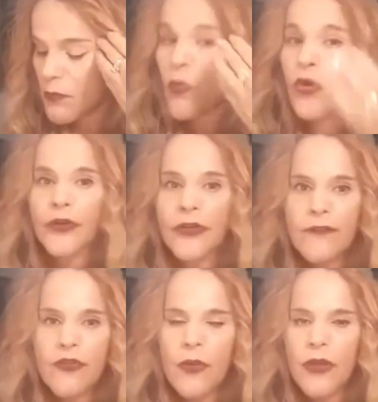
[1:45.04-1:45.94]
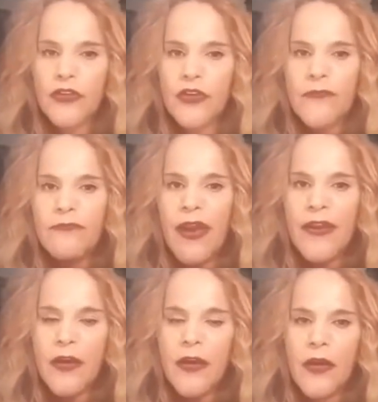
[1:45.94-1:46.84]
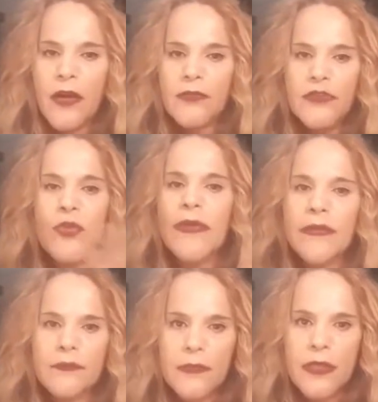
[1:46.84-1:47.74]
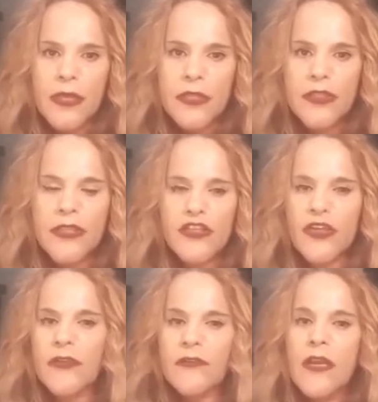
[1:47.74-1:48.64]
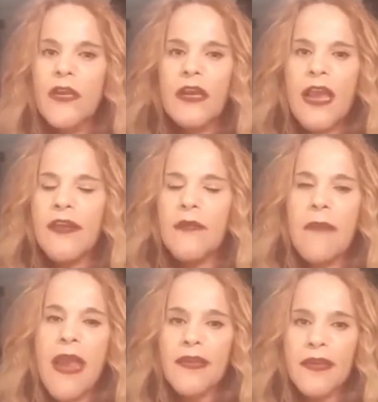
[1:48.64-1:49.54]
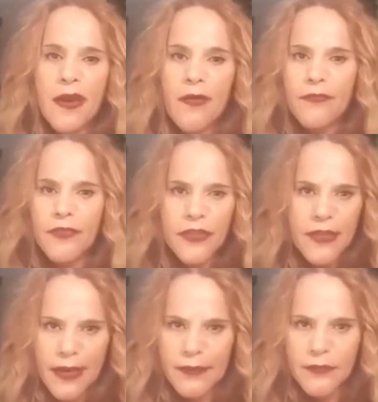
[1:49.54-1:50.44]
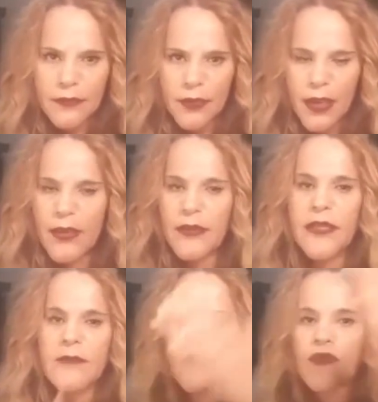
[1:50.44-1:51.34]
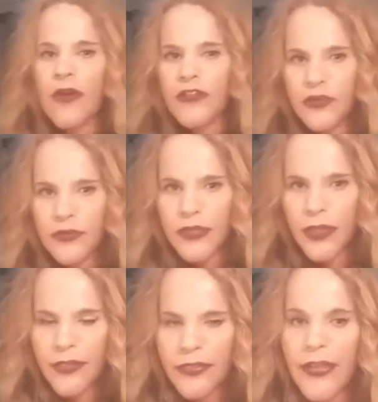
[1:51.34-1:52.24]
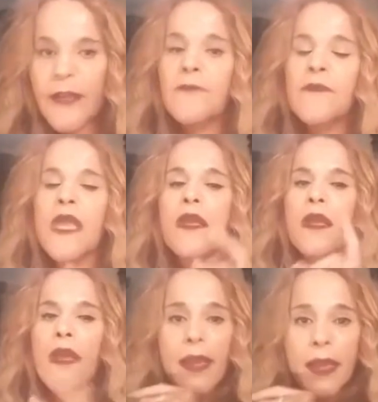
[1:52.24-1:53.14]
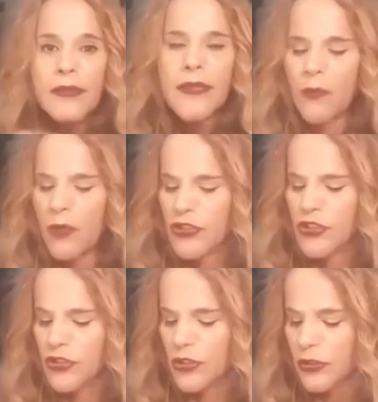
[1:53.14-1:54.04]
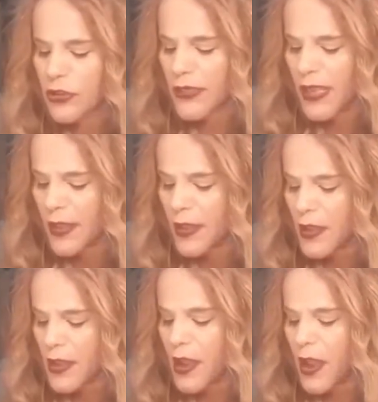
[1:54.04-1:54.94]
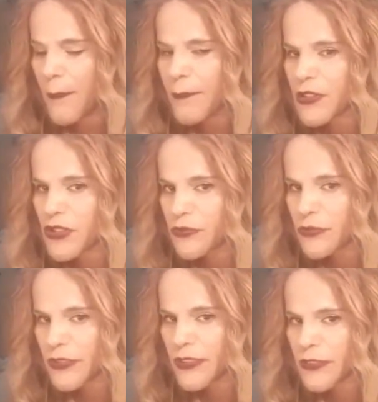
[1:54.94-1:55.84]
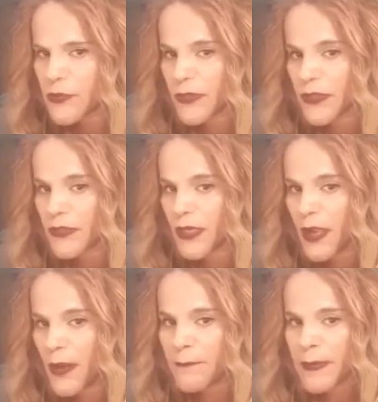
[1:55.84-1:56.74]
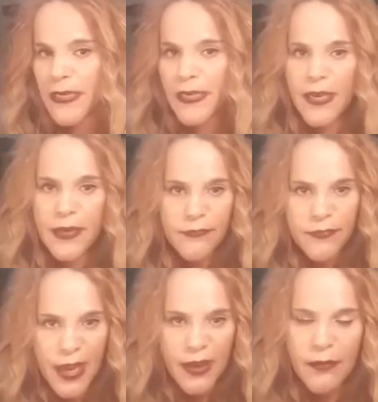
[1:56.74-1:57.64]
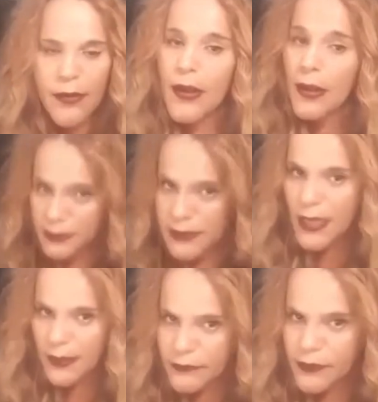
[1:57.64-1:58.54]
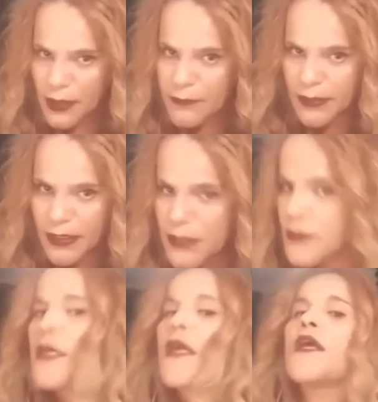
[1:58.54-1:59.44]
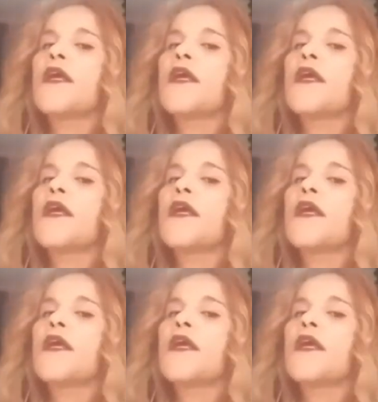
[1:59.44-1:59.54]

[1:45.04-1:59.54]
work, if you will. You can find a tweak it so that you can kind of bang it out for the day, okay, and then move on to another thing. And I want you to look at opportunities within the company, and if not, outside of the company, because